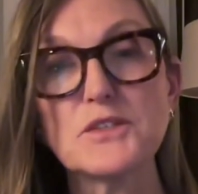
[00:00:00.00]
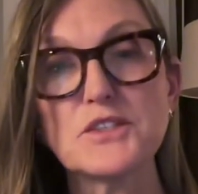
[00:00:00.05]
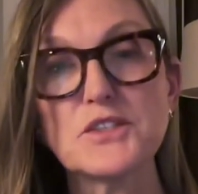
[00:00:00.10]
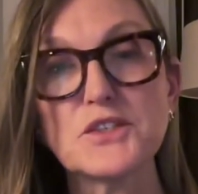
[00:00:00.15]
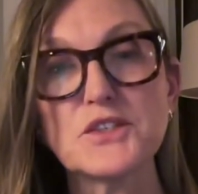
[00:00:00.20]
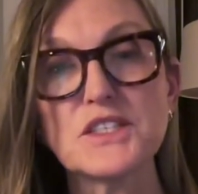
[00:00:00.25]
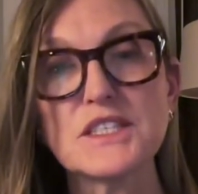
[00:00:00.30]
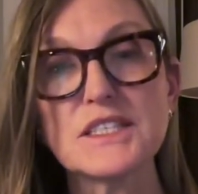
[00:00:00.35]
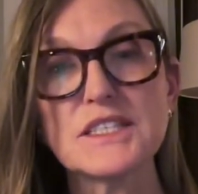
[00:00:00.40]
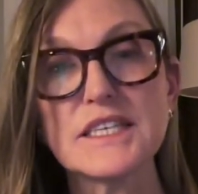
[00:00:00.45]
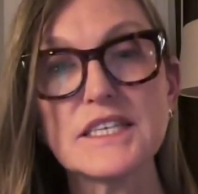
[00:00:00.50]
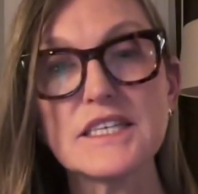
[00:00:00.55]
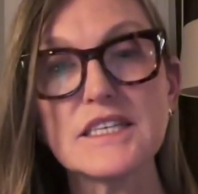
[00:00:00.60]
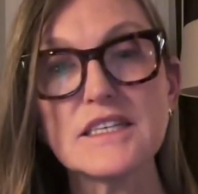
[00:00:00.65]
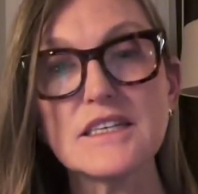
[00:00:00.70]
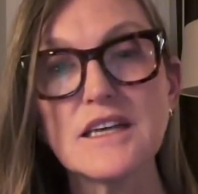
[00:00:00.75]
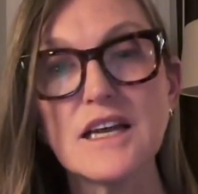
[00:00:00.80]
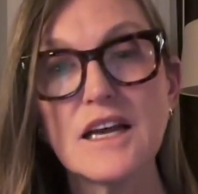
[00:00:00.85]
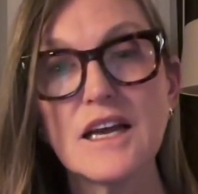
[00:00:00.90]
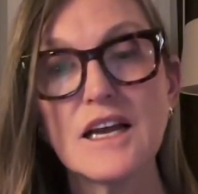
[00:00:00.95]

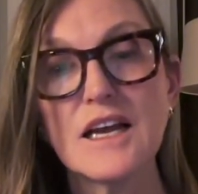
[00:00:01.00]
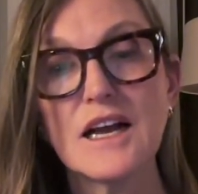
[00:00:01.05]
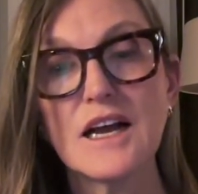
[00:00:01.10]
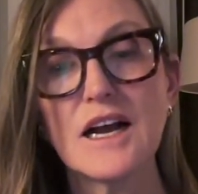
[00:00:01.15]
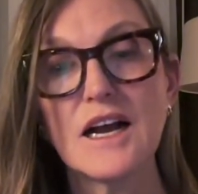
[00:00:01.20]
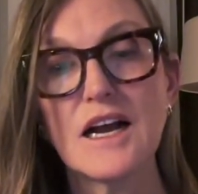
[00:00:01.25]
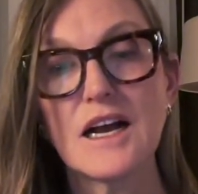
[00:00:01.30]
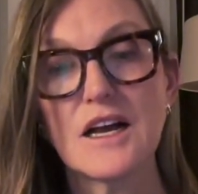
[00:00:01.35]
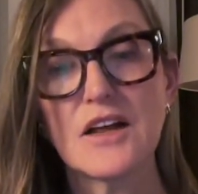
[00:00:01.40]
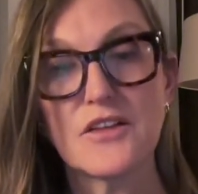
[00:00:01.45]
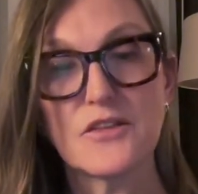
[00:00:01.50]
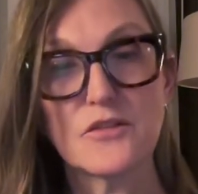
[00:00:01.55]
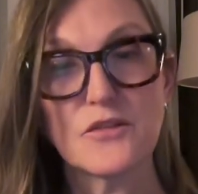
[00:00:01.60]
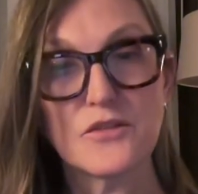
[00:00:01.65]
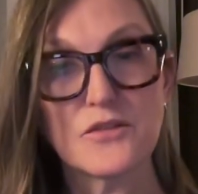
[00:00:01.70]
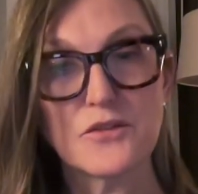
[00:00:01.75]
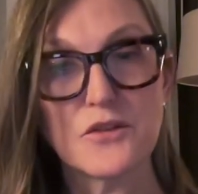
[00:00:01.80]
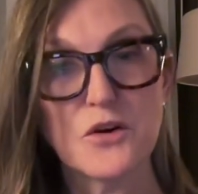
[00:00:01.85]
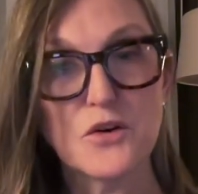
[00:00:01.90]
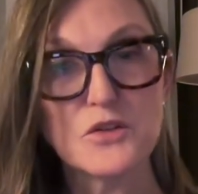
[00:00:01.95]
opportunity,
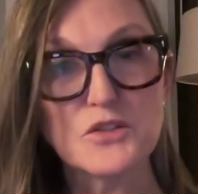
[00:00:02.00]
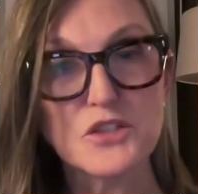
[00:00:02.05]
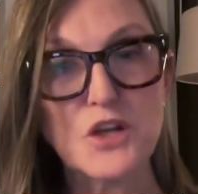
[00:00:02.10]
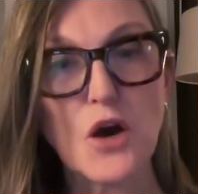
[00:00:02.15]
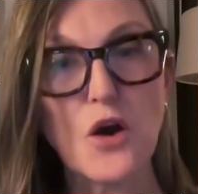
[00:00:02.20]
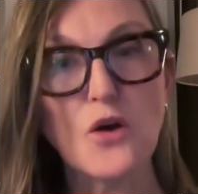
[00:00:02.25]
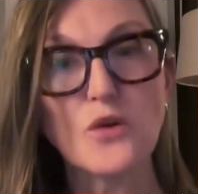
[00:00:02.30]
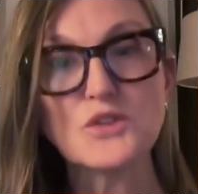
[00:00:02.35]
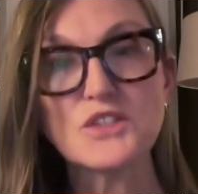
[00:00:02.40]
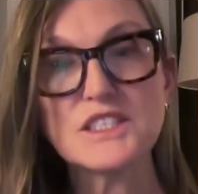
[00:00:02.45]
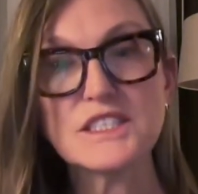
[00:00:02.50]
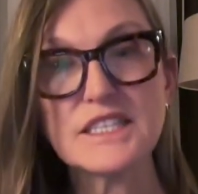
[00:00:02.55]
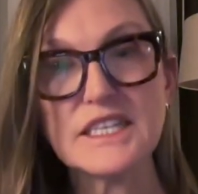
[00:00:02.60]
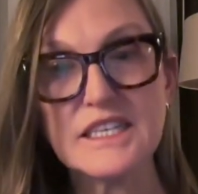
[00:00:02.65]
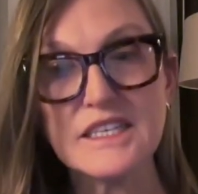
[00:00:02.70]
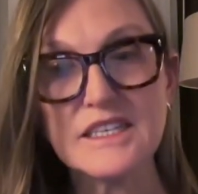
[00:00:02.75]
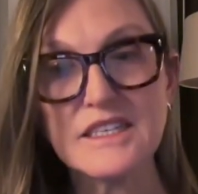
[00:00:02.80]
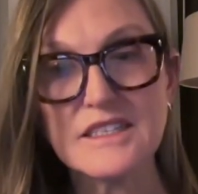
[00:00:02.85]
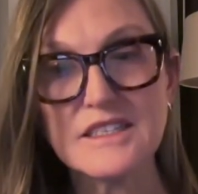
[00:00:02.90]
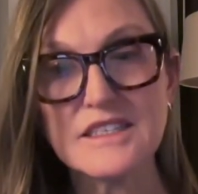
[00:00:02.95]
those
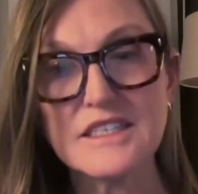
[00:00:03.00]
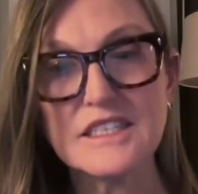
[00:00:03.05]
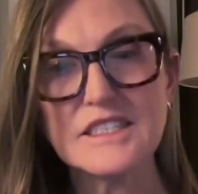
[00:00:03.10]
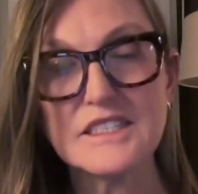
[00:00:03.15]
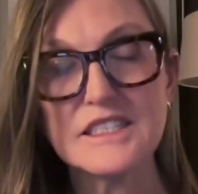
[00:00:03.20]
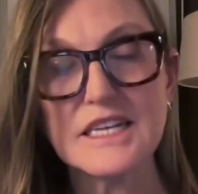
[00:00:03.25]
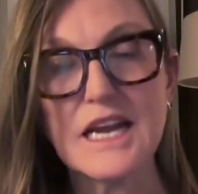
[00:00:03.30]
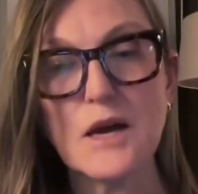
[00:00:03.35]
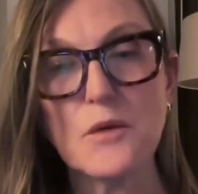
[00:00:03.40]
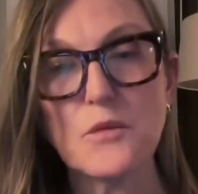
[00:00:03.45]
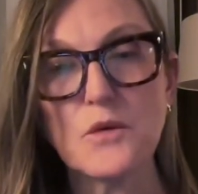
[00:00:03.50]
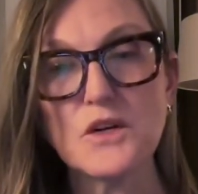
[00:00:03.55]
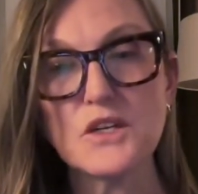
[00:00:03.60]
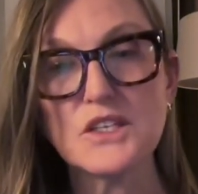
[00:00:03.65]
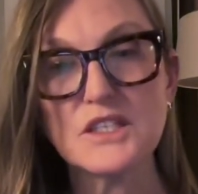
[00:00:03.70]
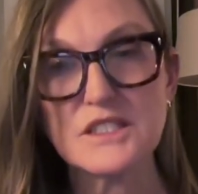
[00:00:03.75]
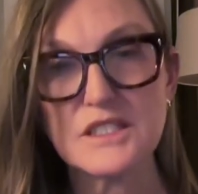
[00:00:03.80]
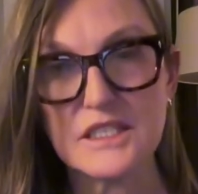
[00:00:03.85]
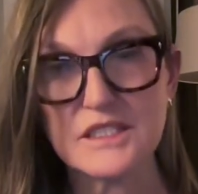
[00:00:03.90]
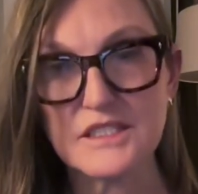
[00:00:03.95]
hosting these
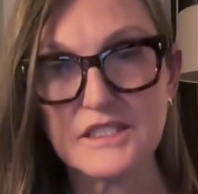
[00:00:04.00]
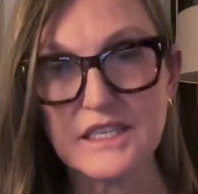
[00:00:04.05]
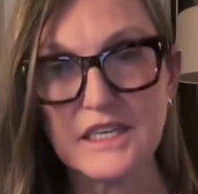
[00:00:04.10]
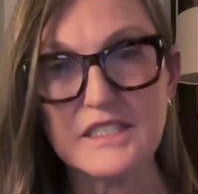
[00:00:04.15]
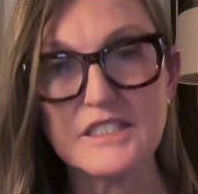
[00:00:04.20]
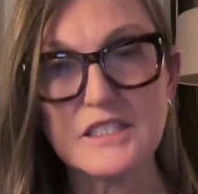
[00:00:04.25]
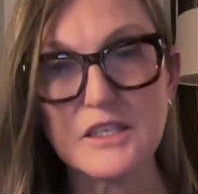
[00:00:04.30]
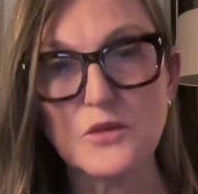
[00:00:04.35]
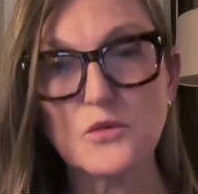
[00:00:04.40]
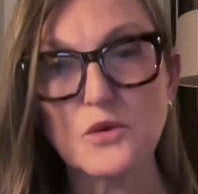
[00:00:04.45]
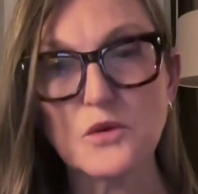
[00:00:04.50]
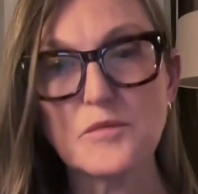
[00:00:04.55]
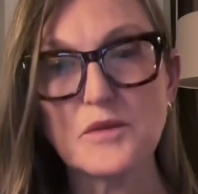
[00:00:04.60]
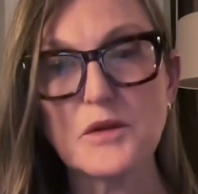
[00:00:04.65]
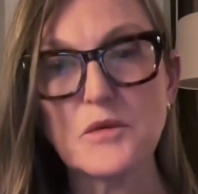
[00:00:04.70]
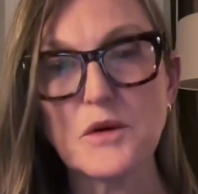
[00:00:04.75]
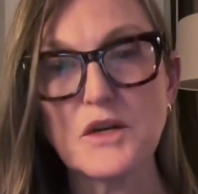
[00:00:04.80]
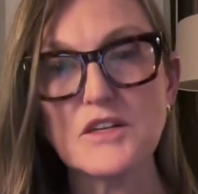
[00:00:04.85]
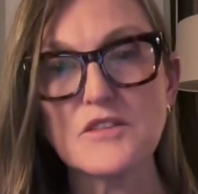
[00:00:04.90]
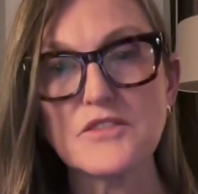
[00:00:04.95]
networks, and Tesla will
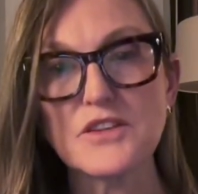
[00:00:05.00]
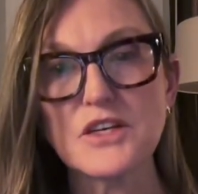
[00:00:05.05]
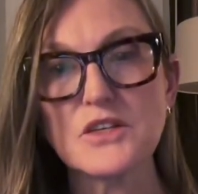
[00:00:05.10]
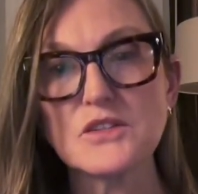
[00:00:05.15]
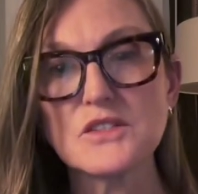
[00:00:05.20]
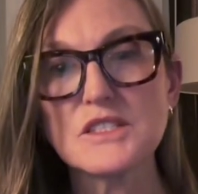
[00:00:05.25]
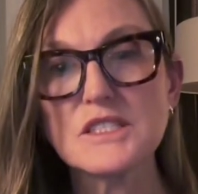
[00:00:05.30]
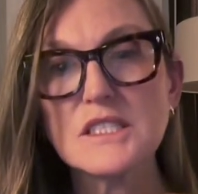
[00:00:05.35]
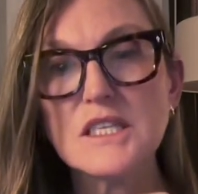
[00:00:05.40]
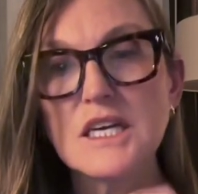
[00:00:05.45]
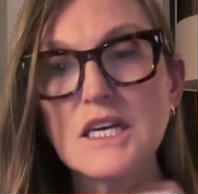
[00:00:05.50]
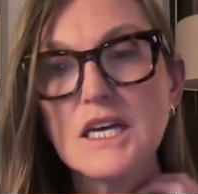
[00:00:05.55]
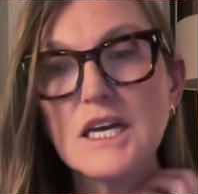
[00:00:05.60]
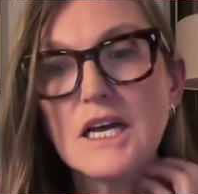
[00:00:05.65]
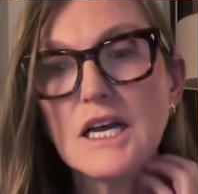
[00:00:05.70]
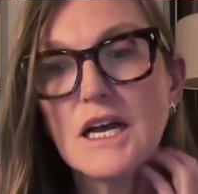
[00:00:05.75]
be one of those,